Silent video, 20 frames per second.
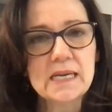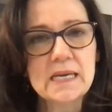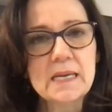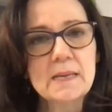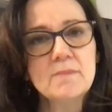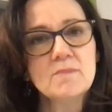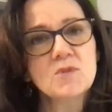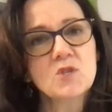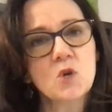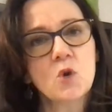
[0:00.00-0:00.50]

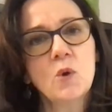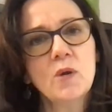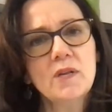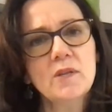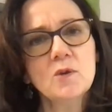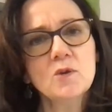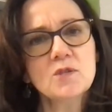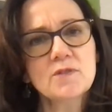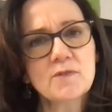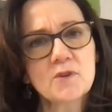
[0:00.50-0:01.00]
So going to
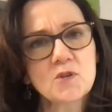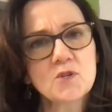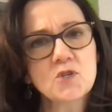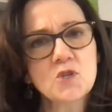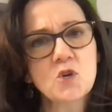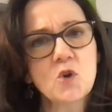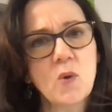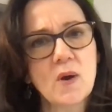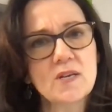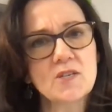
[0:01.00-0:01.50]
those first two
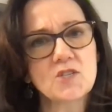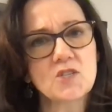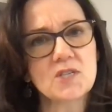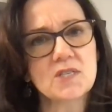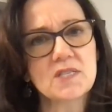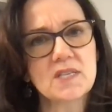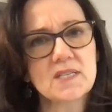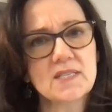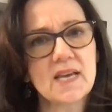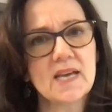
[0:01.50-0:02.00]
questions,
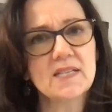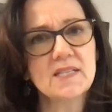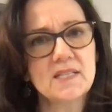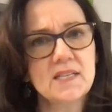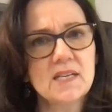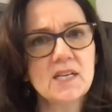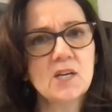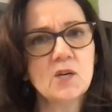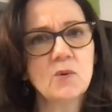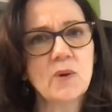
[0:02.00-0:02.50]
this
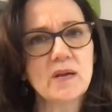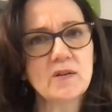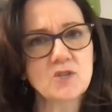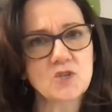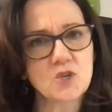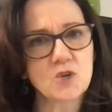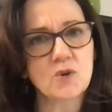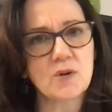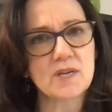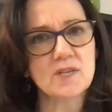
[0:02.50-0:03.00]
idea around
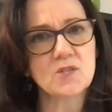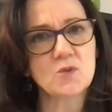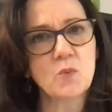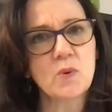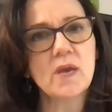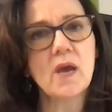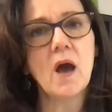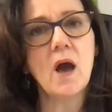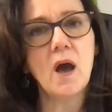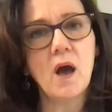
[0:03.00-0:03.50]
choice,
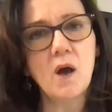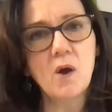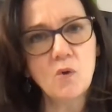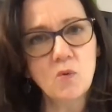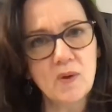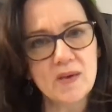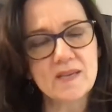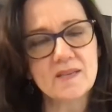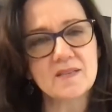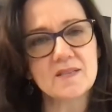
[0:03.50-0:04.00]
we
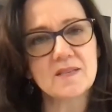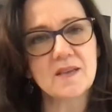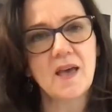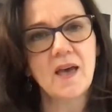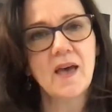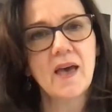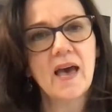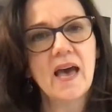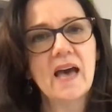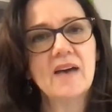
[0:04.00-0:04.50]
always
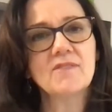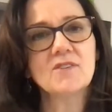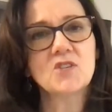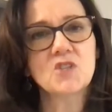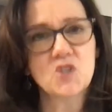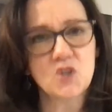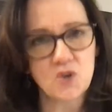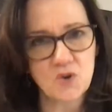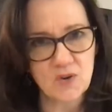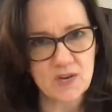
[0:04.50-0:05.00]
have a
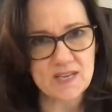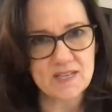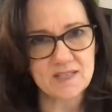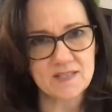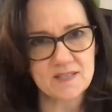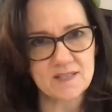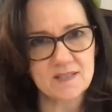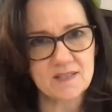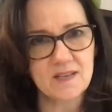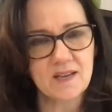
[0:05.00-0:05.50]

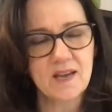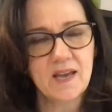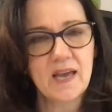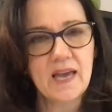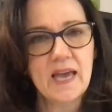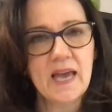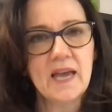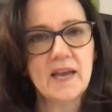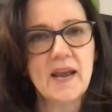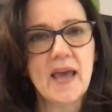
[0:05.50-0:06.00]
choice
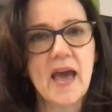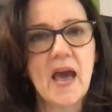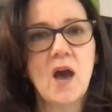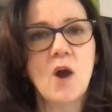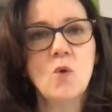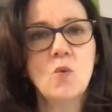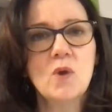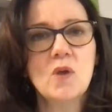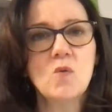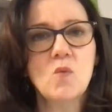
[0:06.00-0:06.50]
in
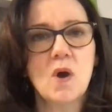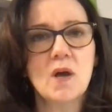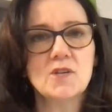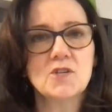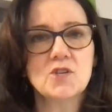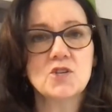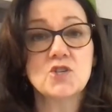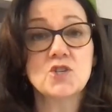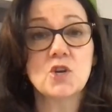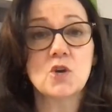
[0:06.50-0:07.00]
how we want
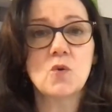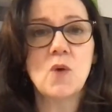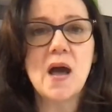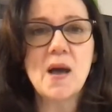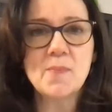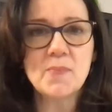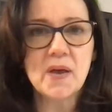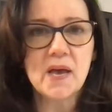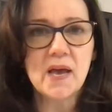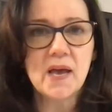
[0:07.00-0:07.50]
to show
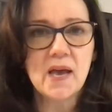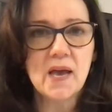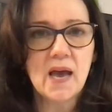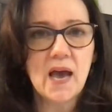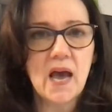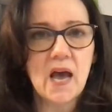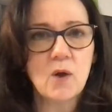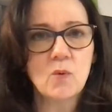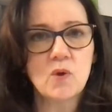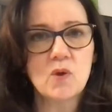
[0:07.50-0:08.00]
up,
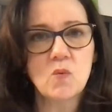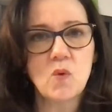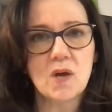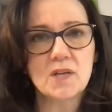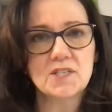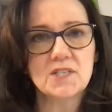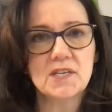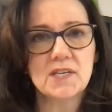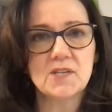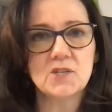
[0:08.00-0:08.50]
how we
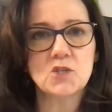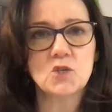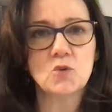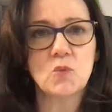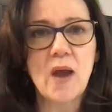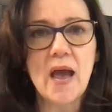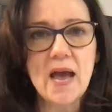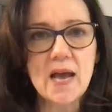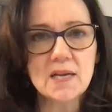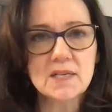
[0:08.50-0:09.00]
want to
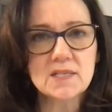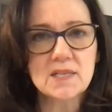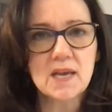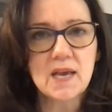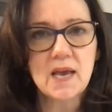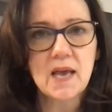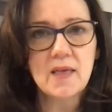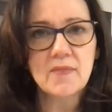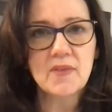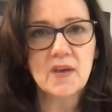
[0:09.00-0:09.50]
interact,
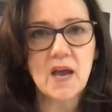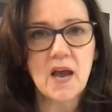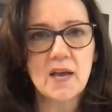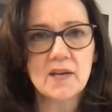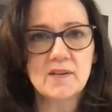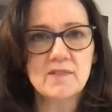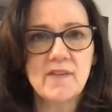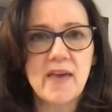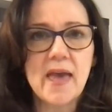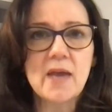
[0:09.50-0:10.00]
the
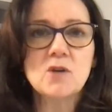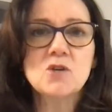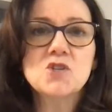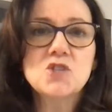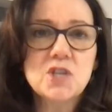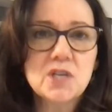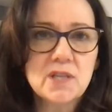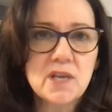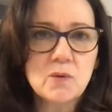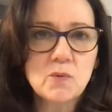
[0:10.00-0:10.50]
kind of
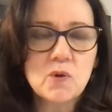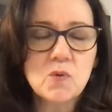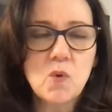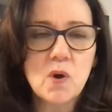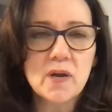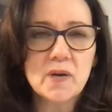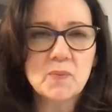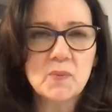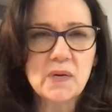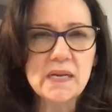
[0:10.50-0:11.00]
energy that we
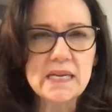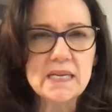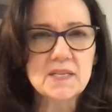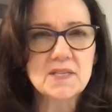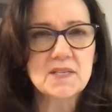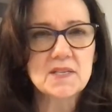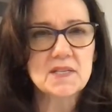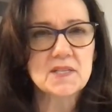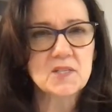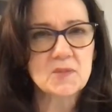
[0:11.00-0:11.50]
want to bring
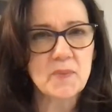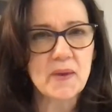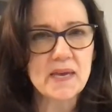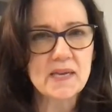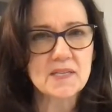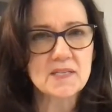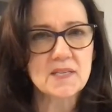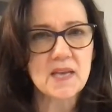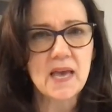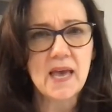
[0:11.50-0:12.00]
into the
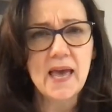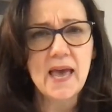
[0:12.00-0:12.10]
space.